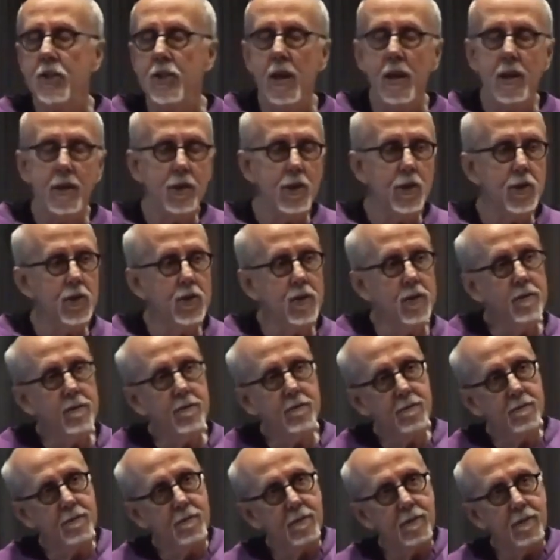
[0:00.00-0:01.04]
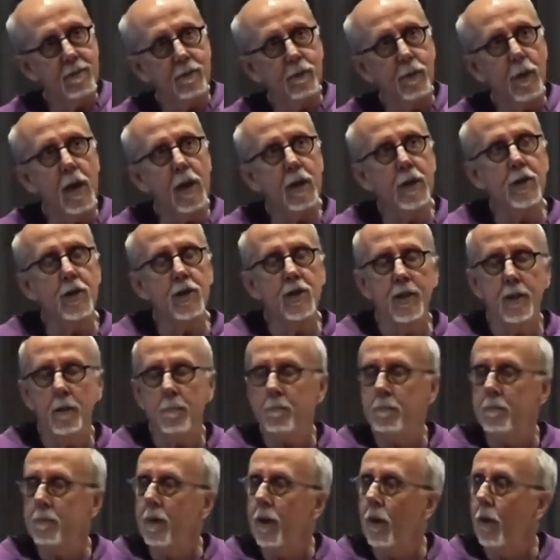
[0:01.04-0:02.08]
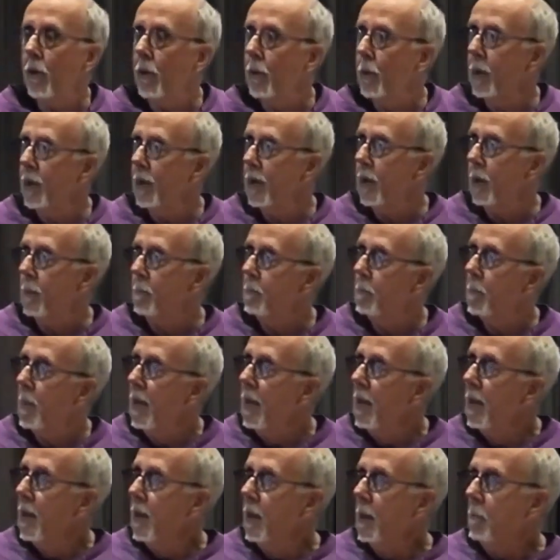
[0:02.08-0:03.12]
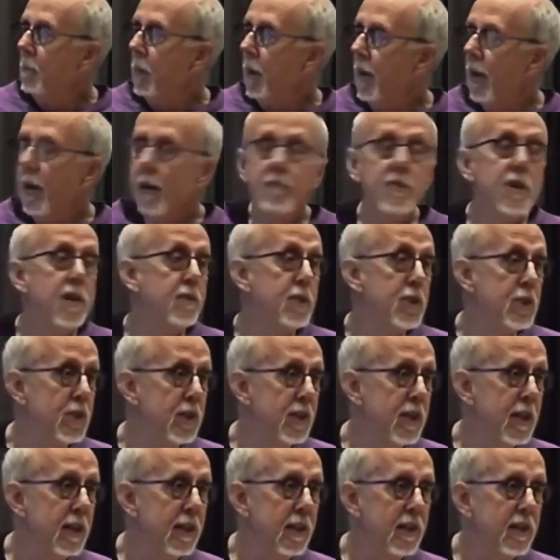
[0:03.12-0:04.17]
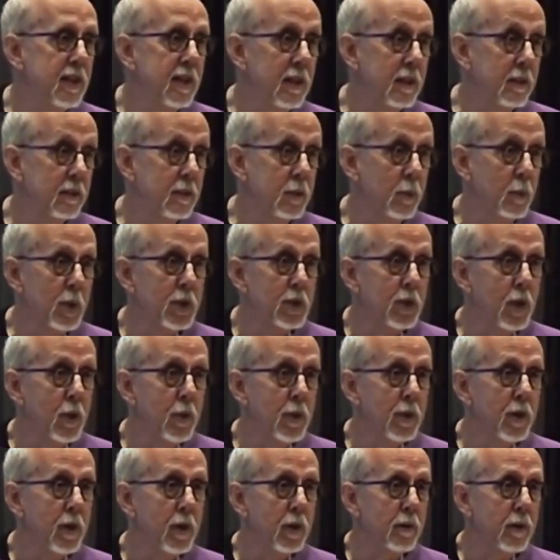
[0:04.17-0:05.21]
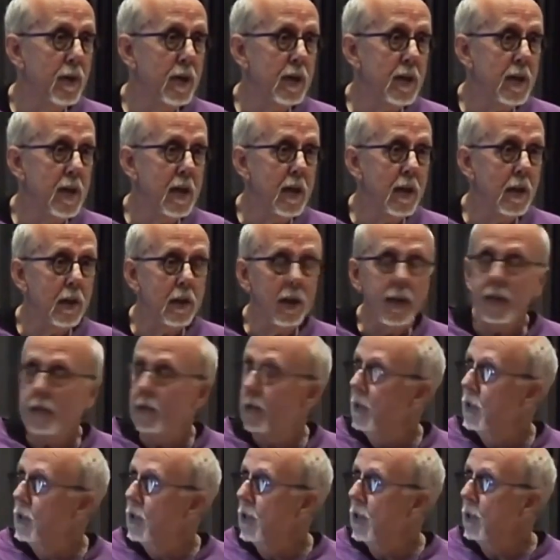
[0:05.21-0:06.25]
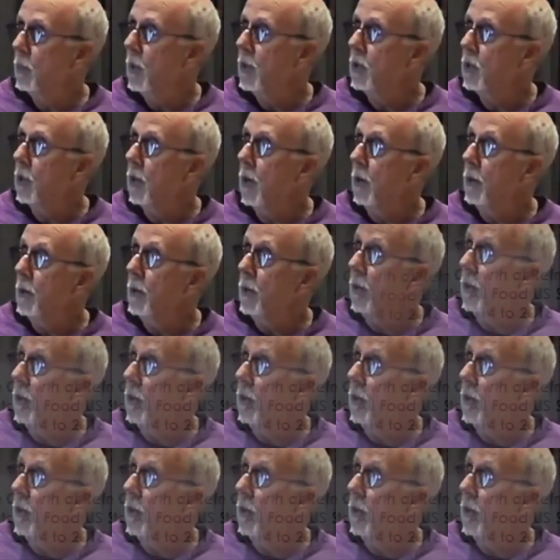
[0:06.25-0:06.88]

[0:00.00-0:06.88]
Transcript: not just rocket ship all the way up. But I've never seen anything to what's going on right now. Like, this is what's going